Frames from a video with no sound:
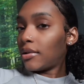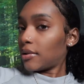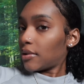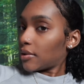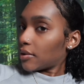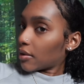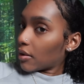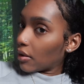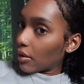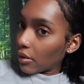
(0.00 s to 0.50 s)

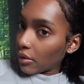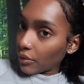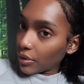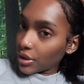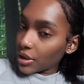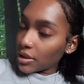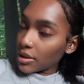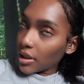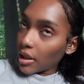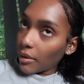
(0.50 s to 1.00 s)
So we
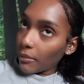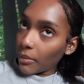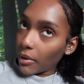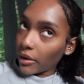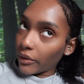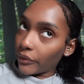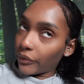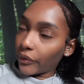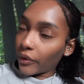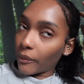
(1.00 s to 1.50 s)
just came
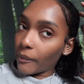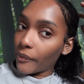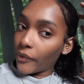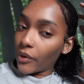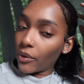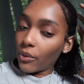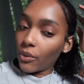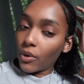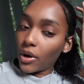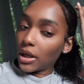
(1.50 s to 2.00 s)
back from
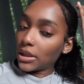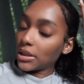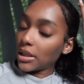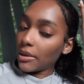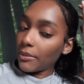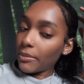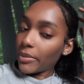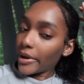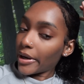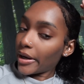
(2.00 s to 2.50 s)
the water
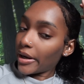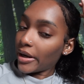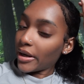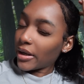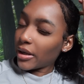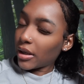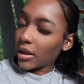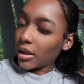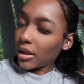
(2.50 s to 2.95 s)
park.